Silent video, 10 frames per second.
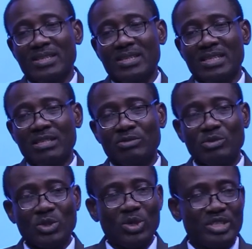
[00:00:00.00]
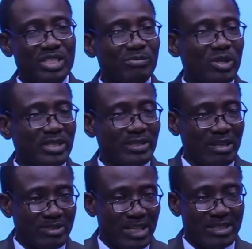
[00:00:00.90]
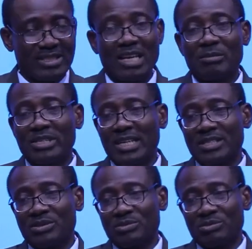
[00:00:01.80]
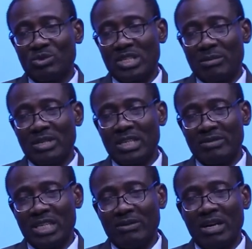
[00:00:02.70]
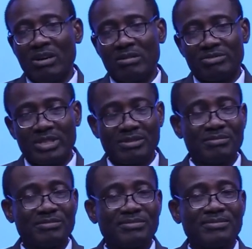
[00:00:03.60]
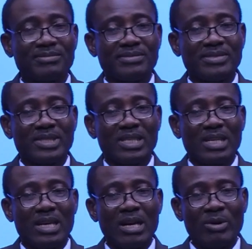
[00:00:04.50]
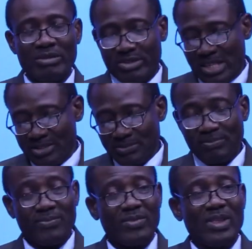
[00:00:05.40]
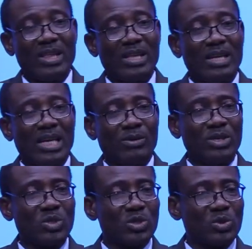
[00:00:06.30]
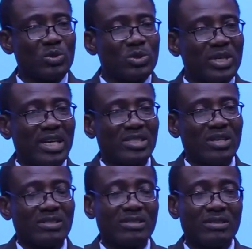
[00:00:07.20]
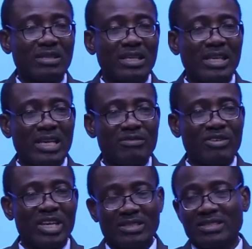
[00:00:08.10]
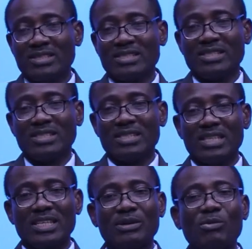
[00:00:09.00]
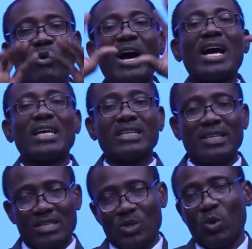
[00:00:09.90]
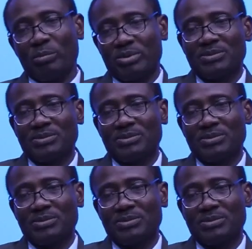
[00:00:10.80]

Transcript: Even though this morning after this is, we shall be giving our offering, however, I want us to look at giving in a wider scope,